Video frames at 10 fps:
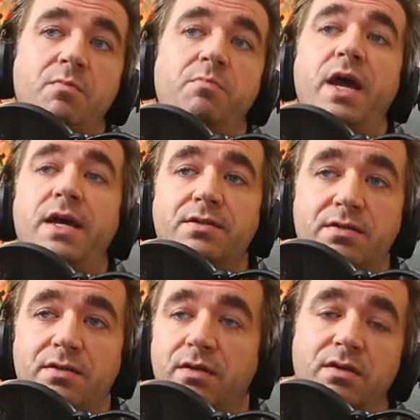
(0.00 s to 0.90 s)

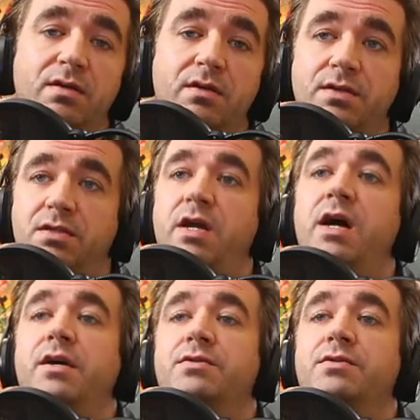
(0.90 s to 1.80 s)
past
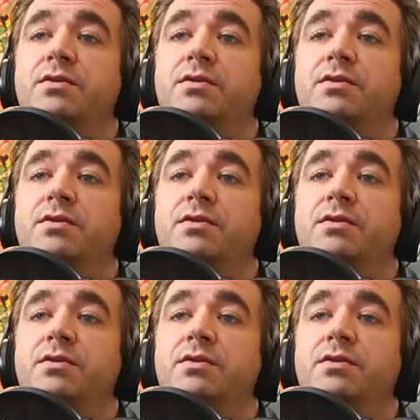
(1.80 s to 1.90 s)
stocks,